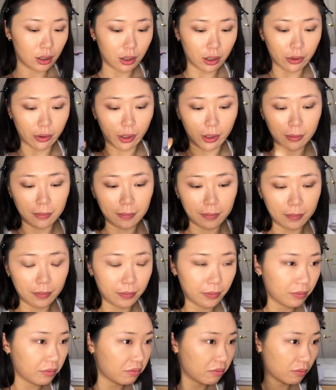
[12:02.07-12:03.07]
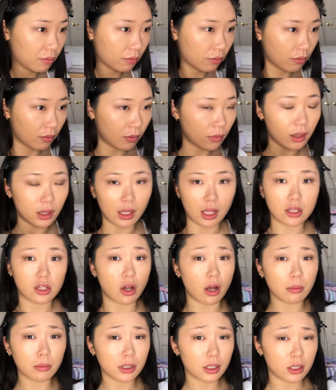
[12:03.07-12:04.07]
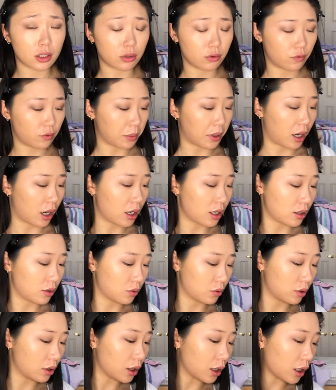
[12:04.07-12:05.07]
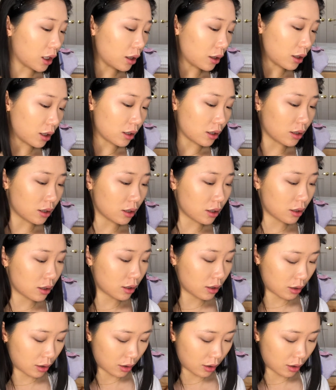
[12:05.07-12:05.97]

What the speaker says: Okay, that's all I'm gonna do for my eyes really, because